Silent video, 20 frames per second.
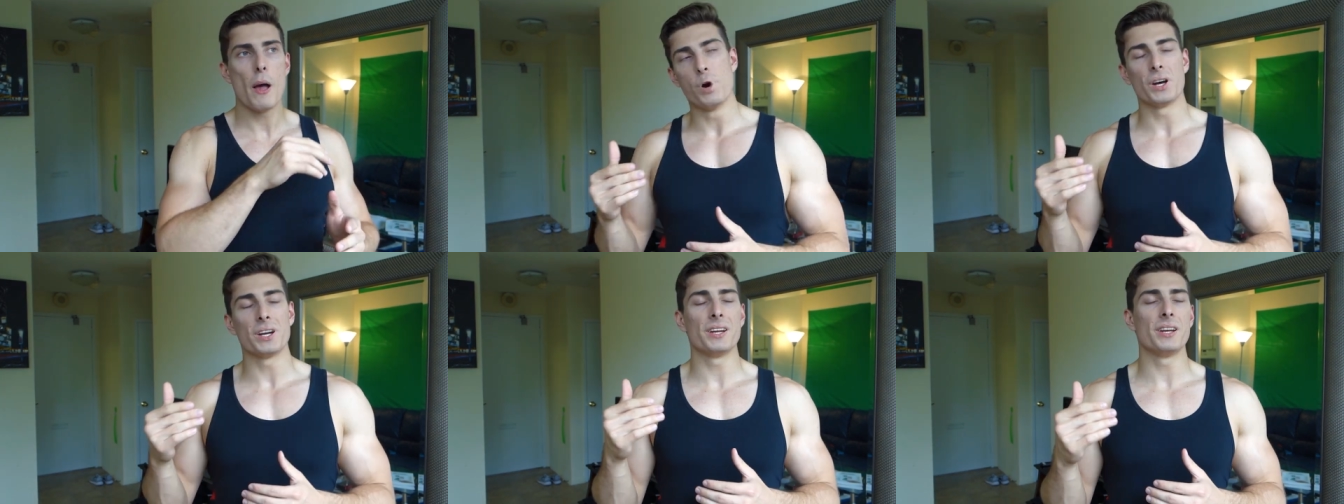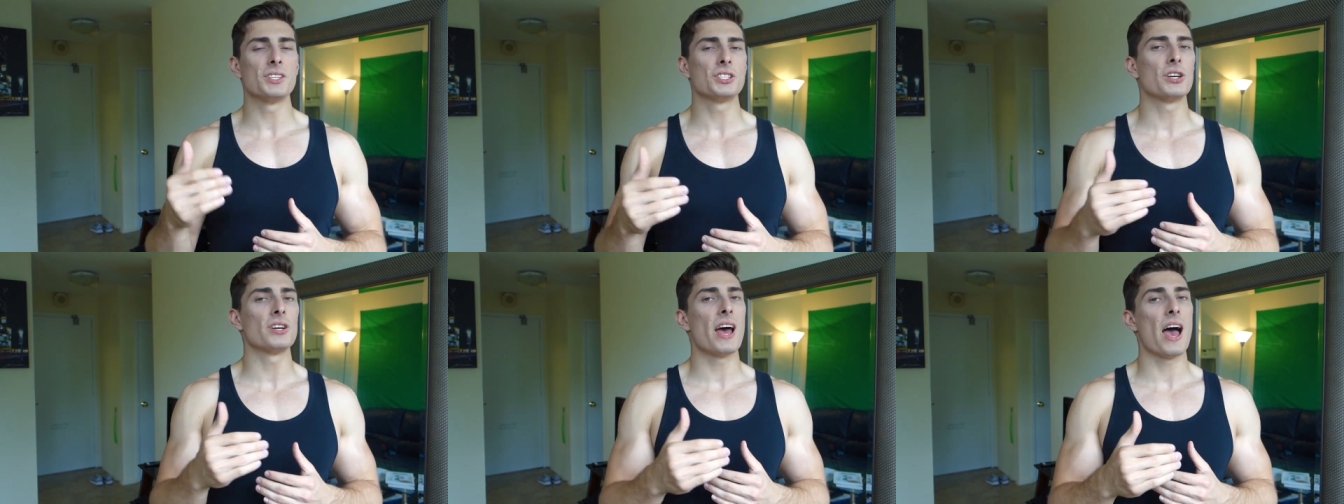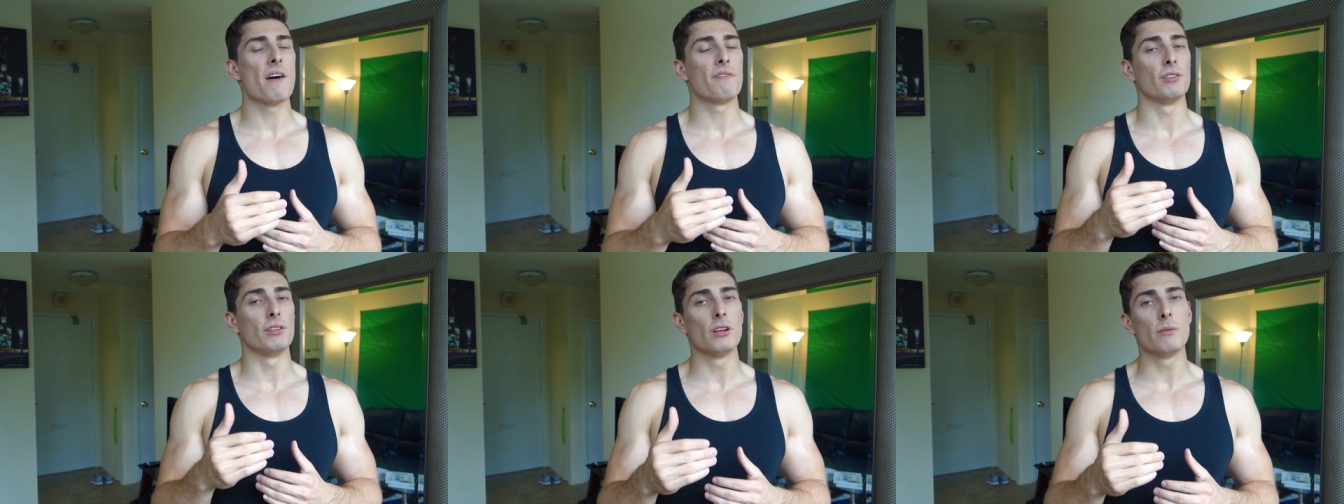but it is going to
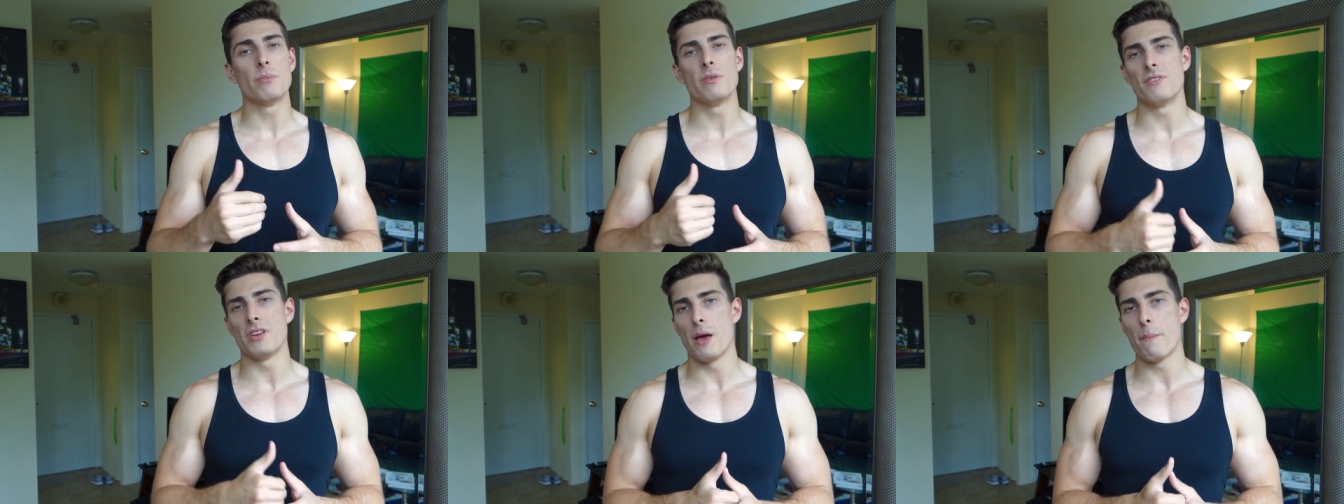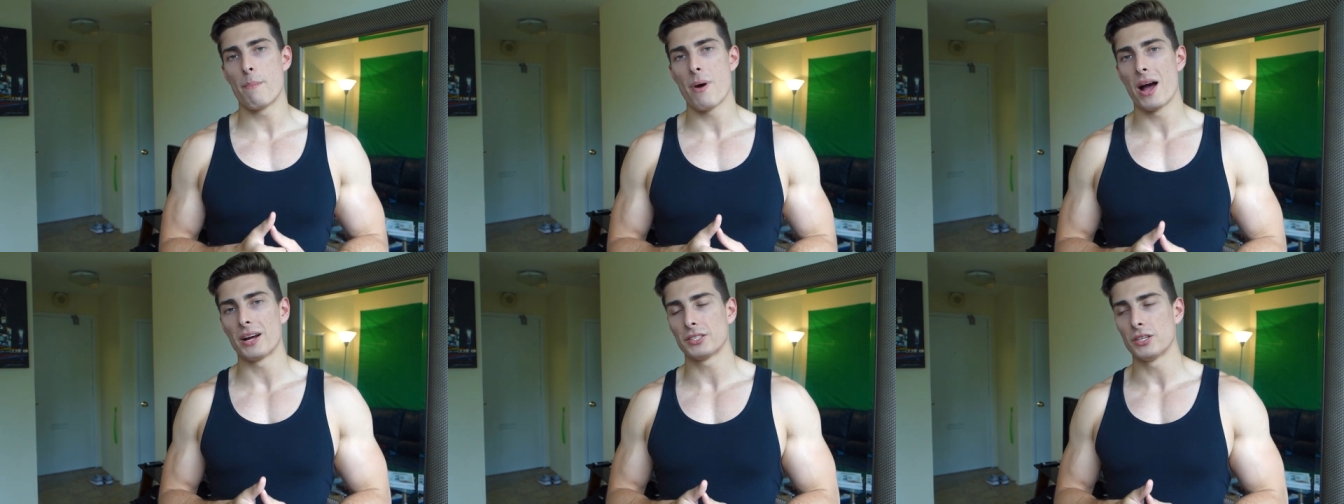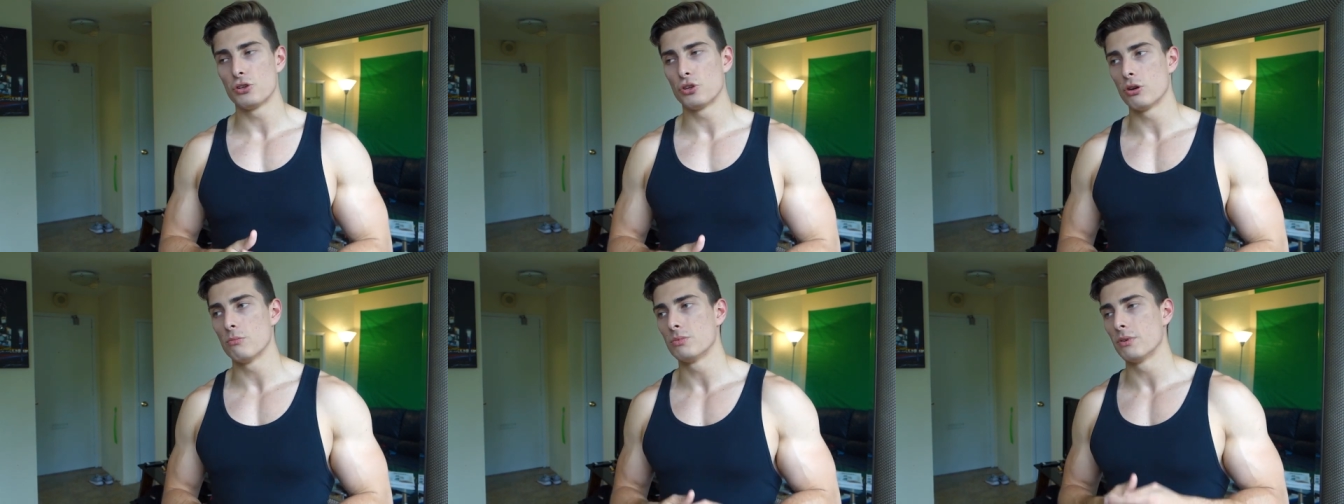have a little bit of an impact
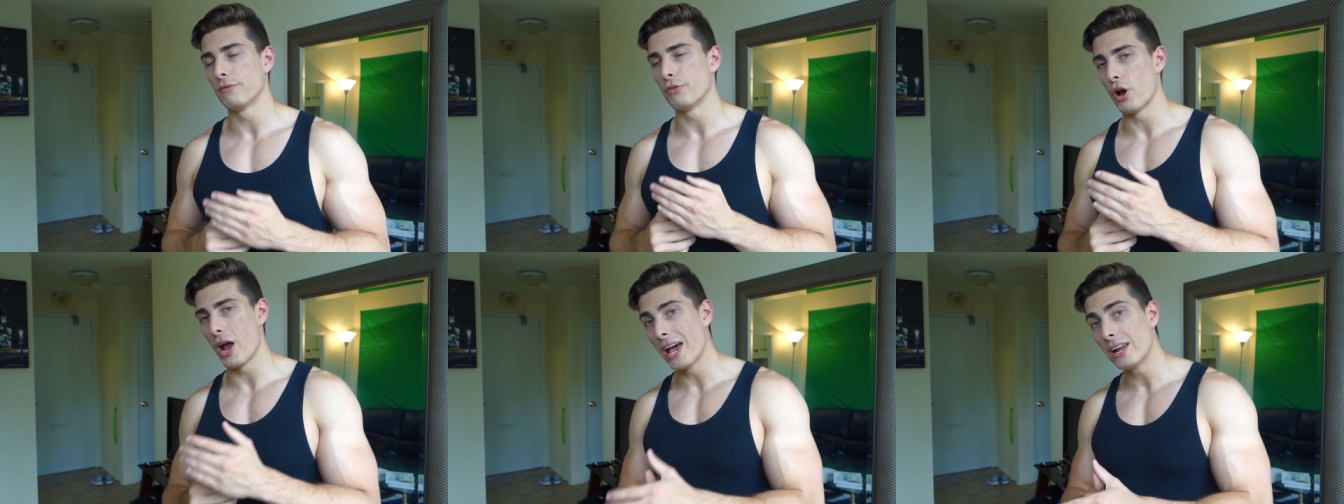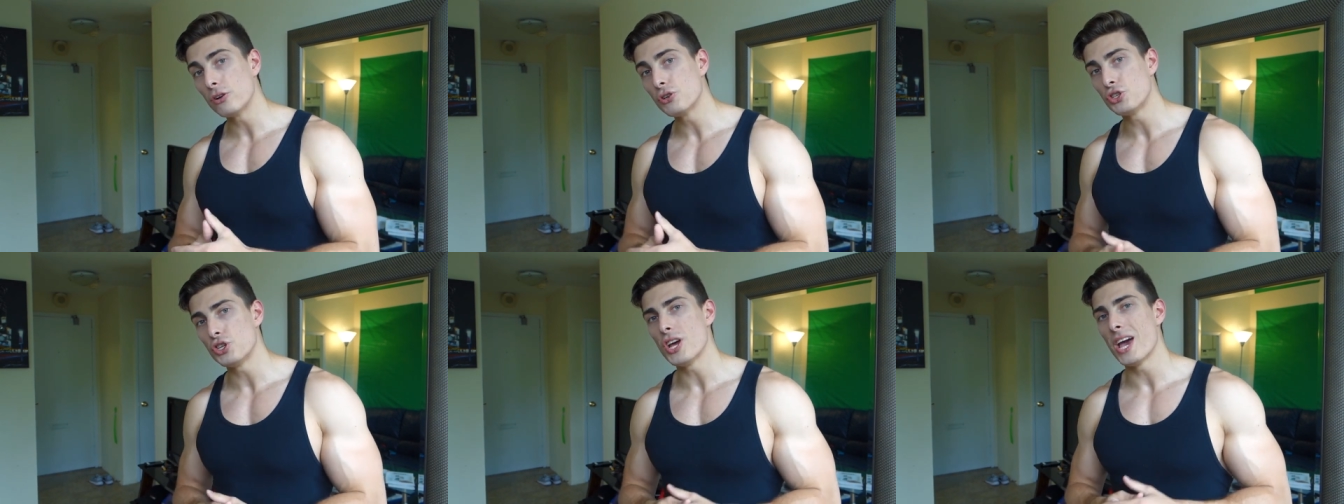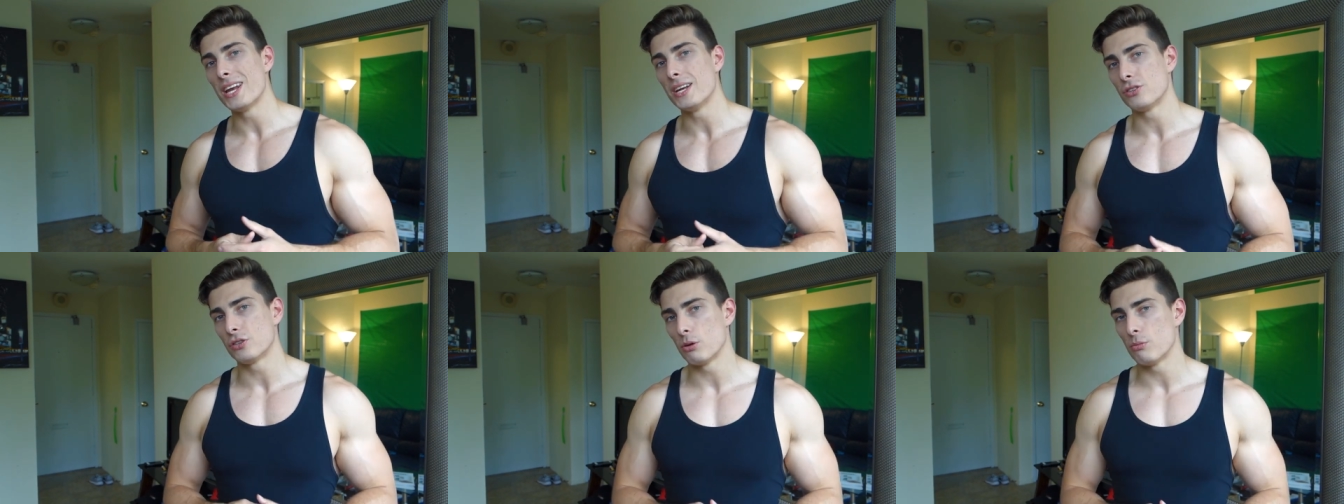in terms of your energy
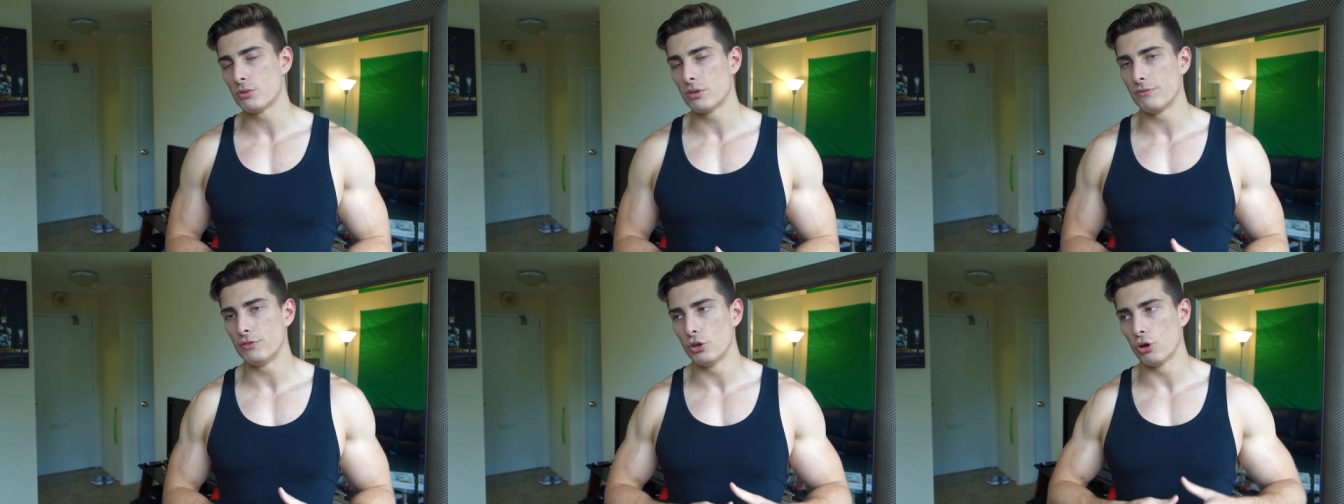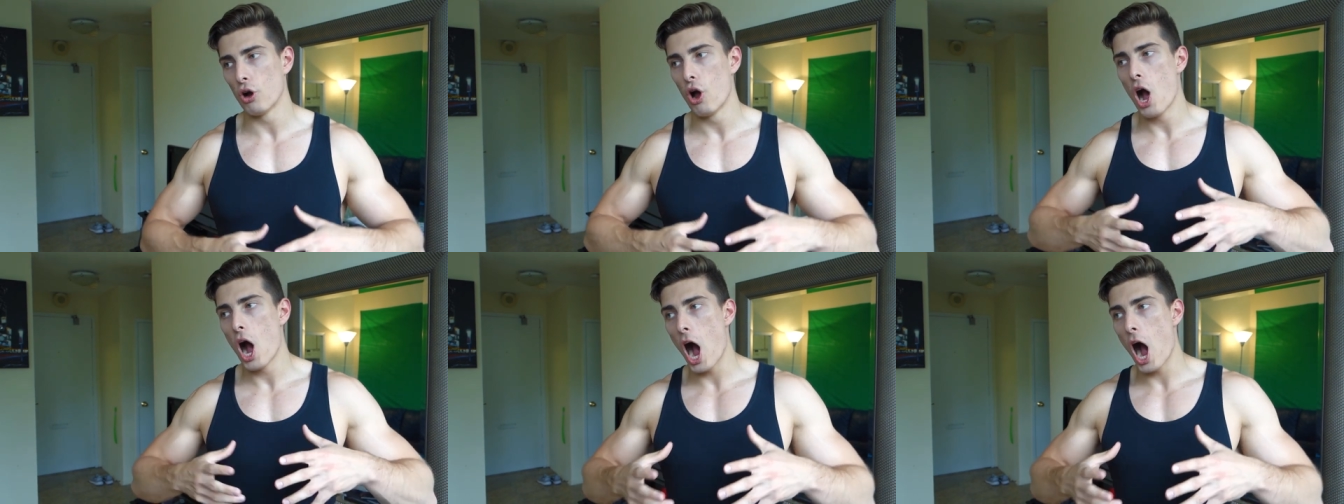and in terms of your